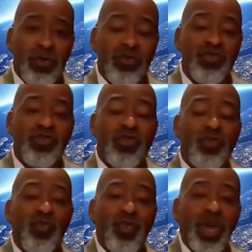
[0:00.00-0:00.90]
you
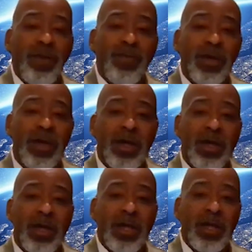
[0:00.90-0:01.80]
shall reap
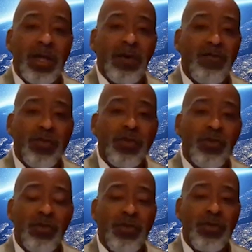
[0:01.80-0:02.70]
if
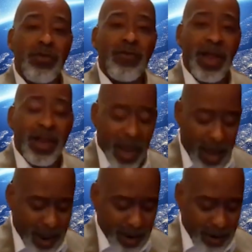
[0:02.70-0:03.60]
you faint
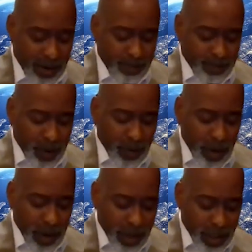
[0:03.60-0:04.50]
not.
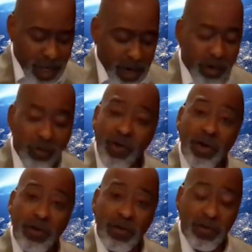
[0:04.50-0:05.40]
And then in 2
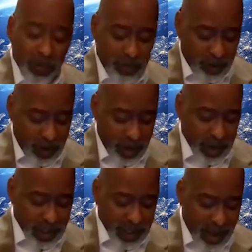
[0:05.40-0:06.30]
Chronicles
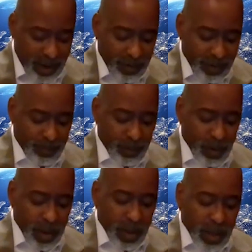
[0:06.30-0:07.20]
15 and 7,
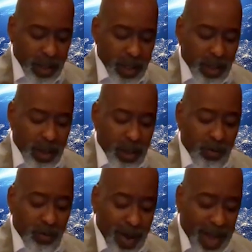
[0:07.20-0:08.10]

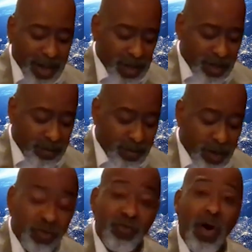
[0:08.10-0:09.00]
he reminds us to
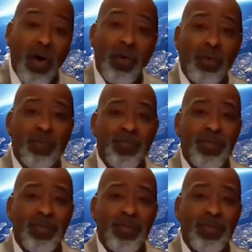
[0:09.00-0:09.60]
be strong.